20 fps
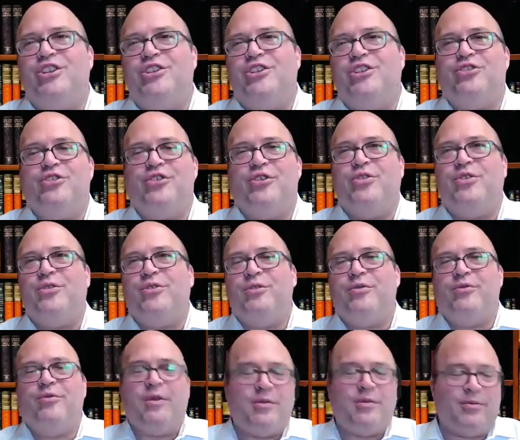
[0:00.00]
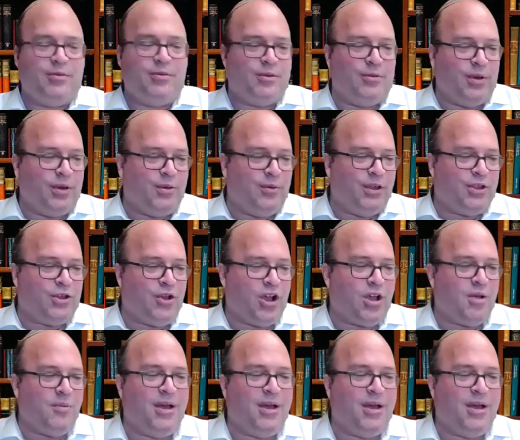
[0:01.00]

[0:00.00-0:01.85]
We talk